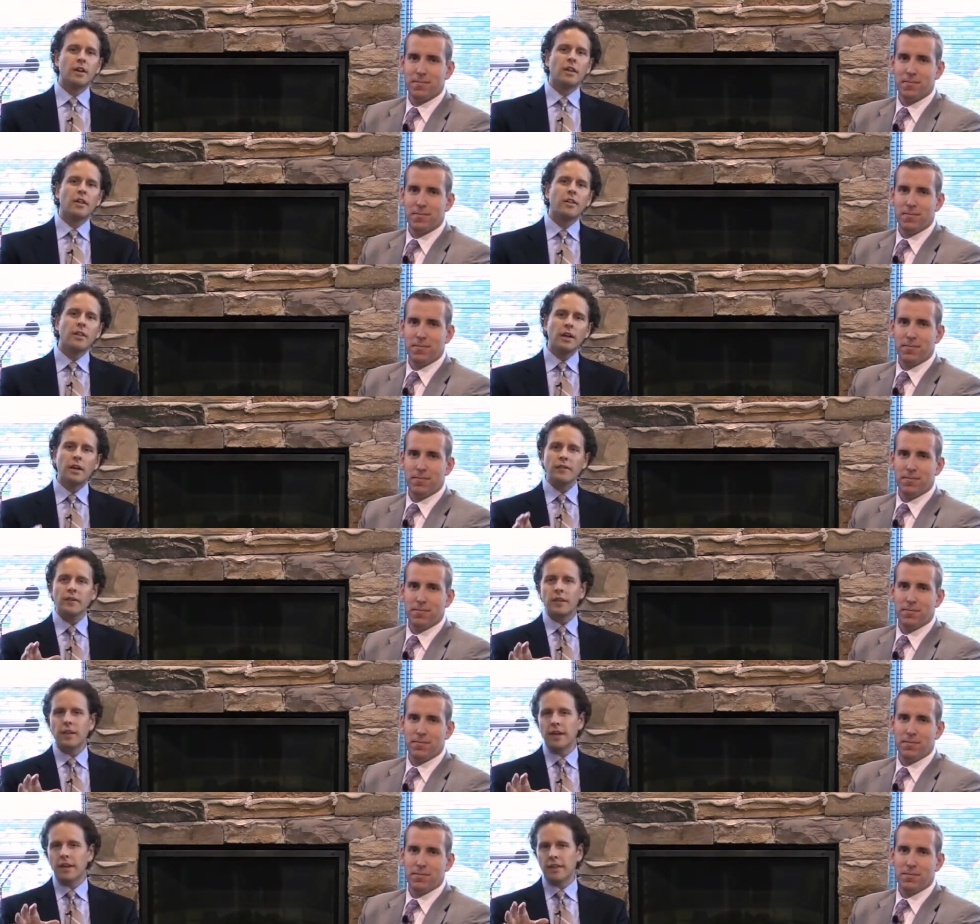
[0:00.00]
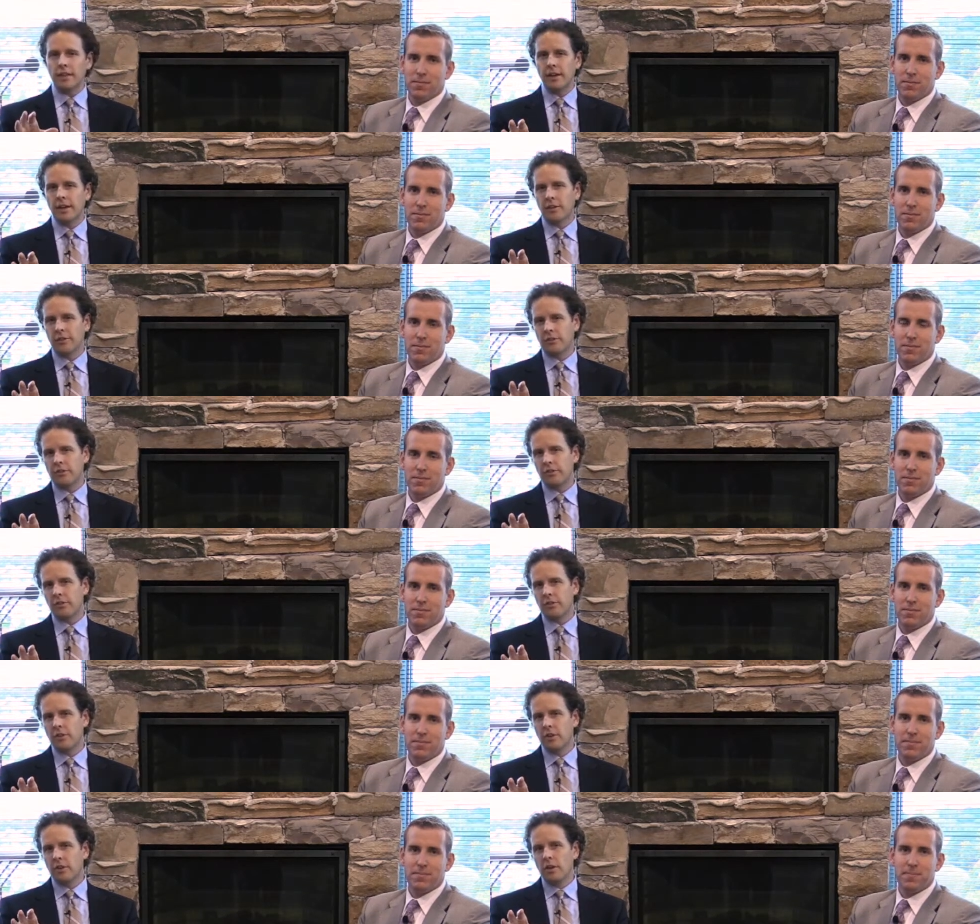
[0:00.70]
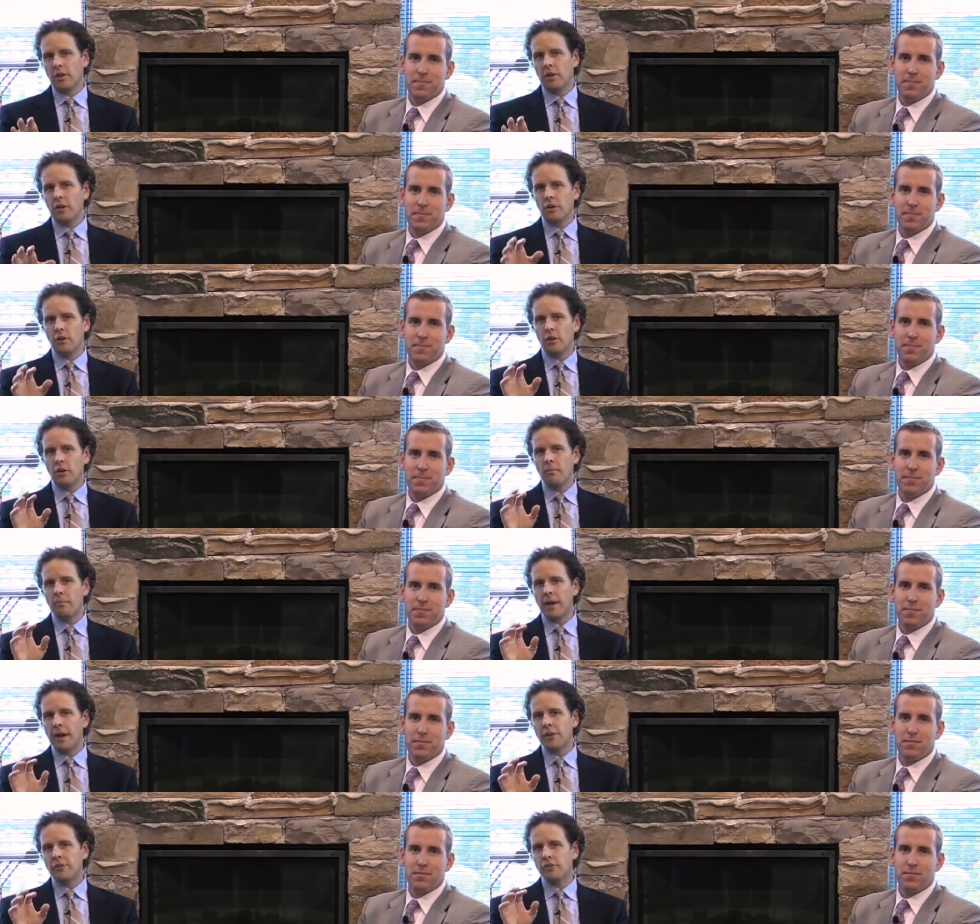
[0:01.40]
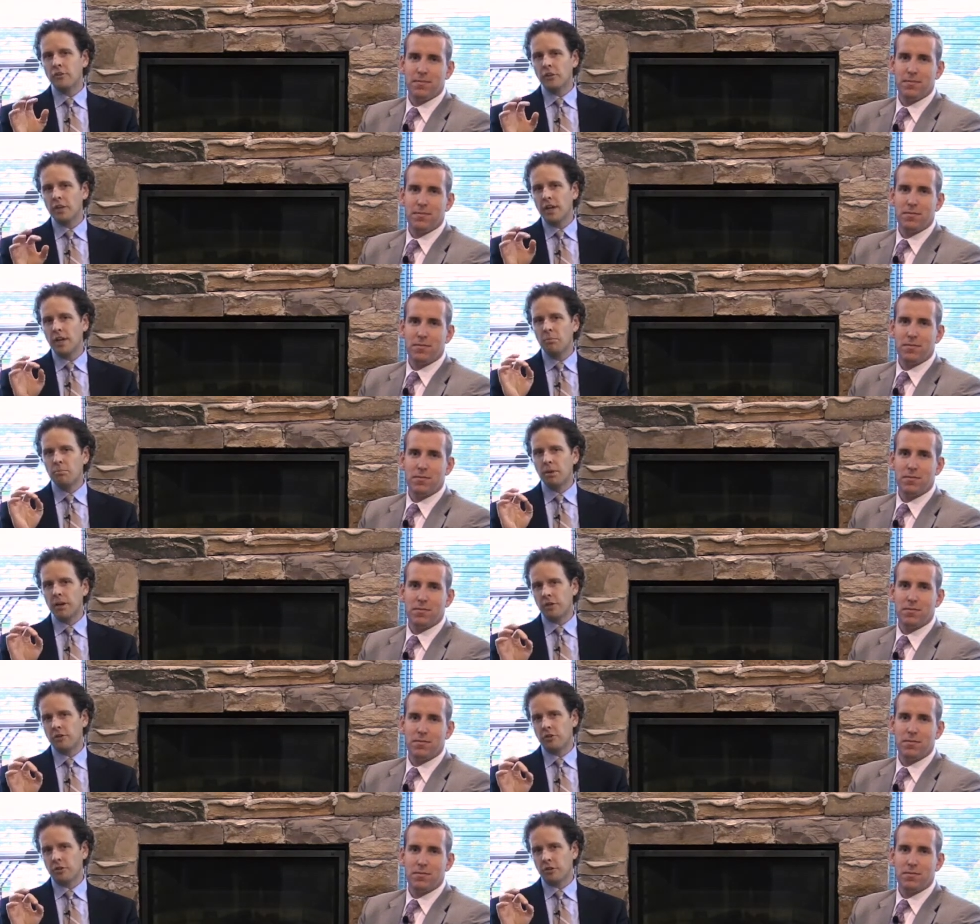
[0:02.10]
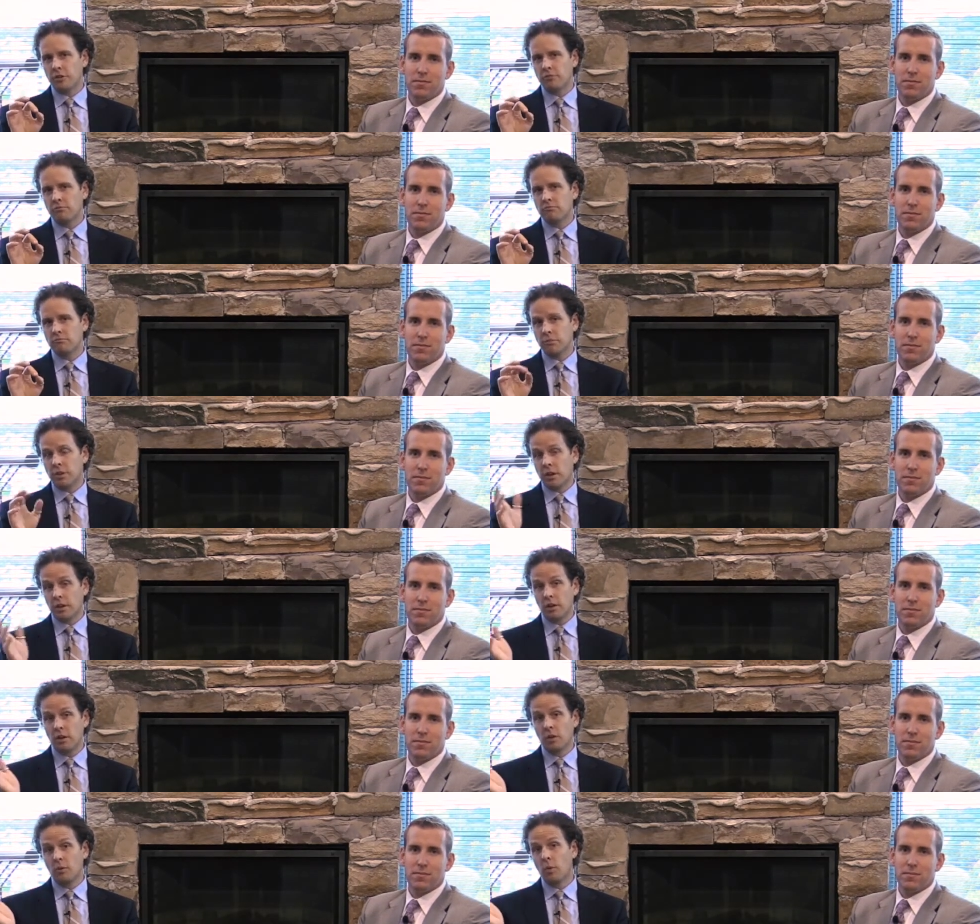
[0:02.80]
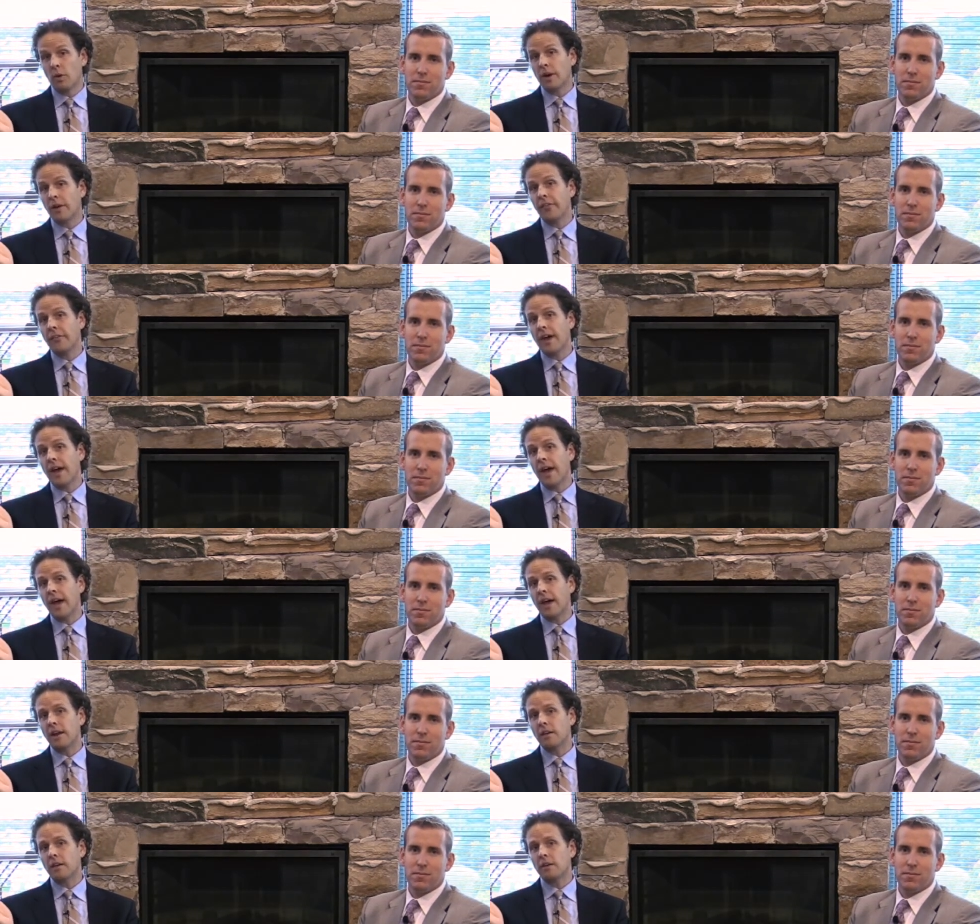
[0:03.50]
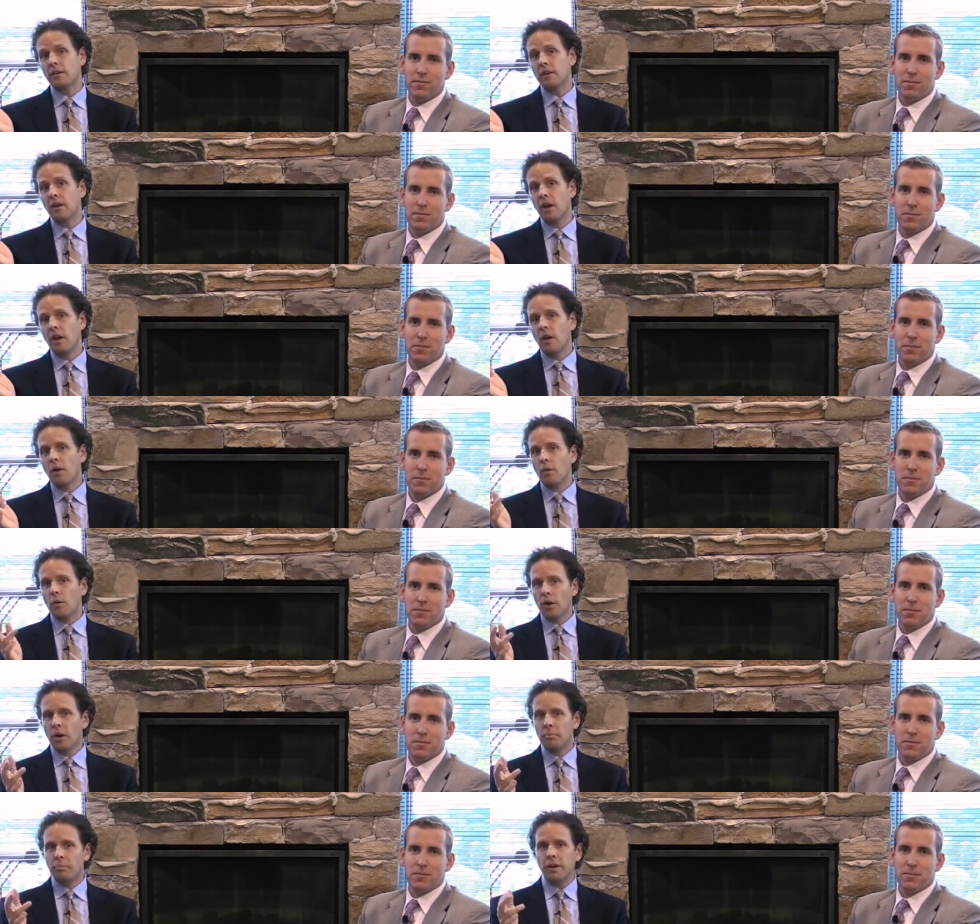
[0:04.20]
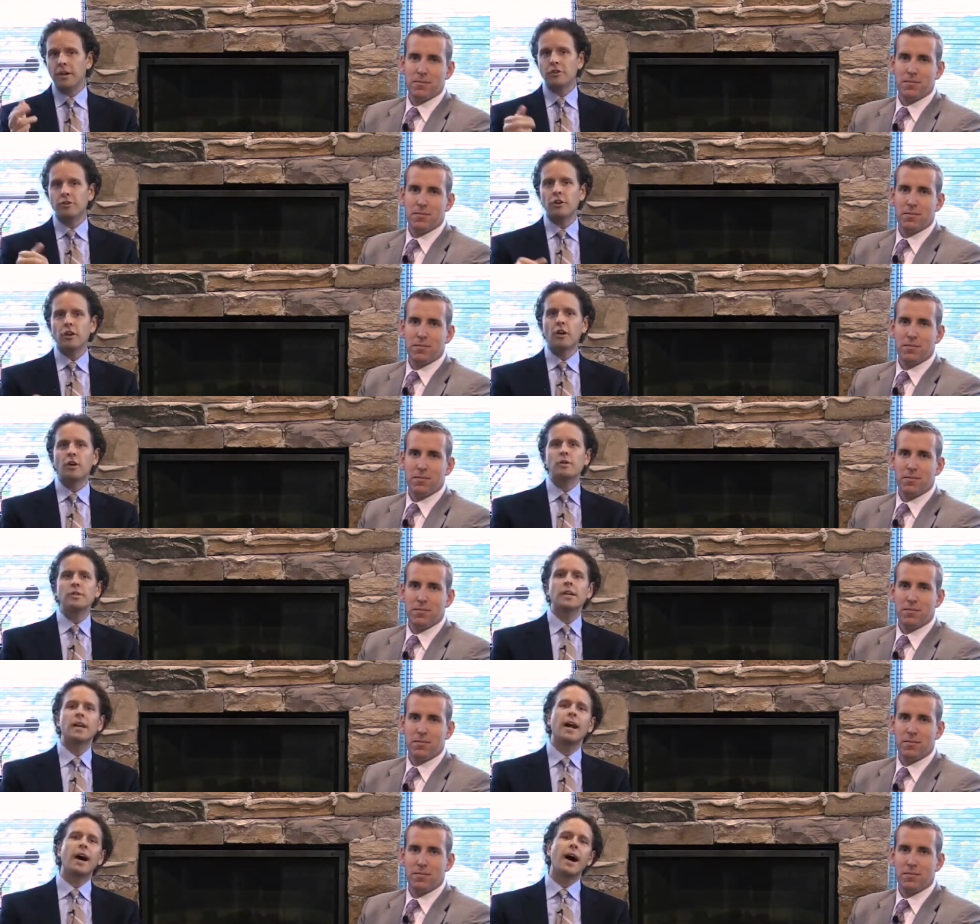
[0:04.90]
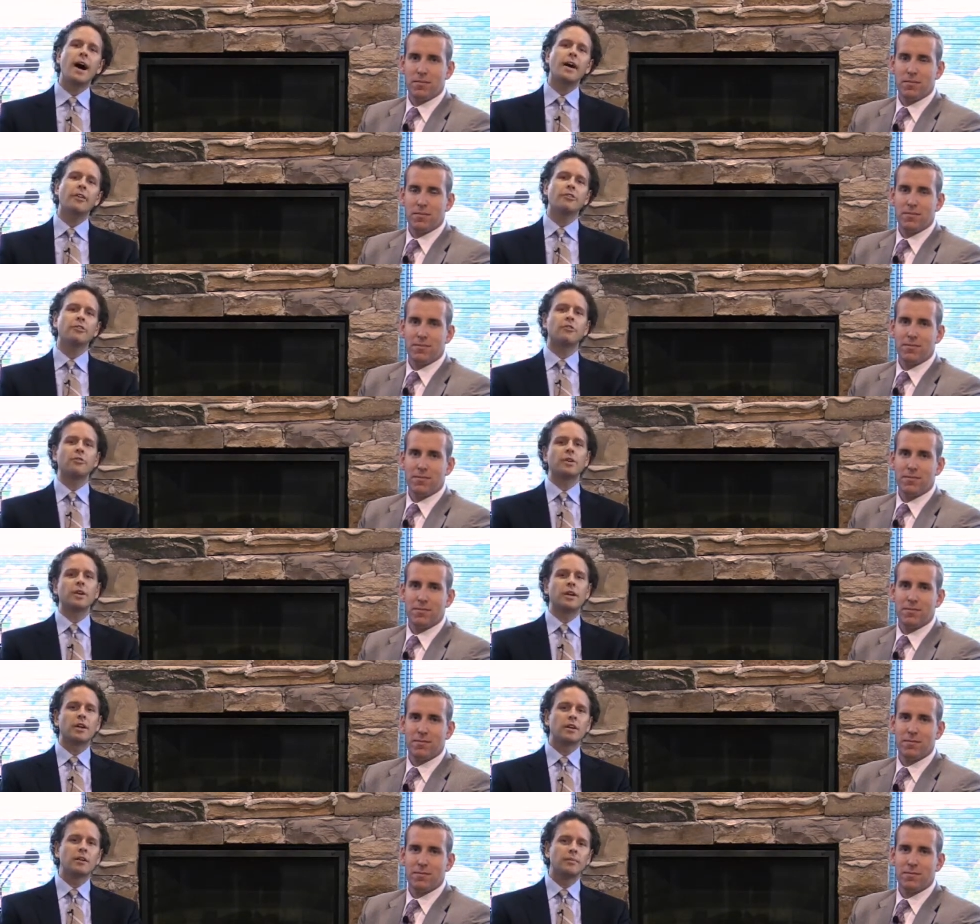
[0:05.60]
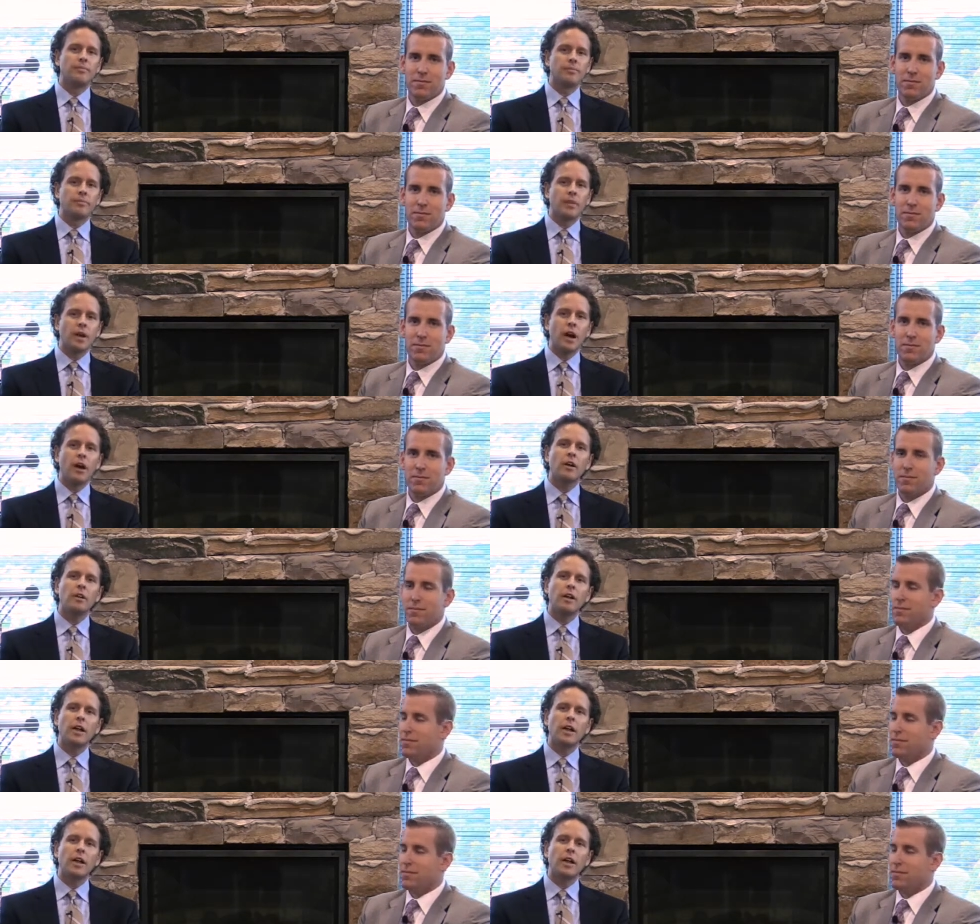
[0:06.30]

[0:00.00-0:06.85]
Speaker 1: Think of it like this. You're a major league pitcher, and a good one at that. When a pitcher goes on a hot streak, how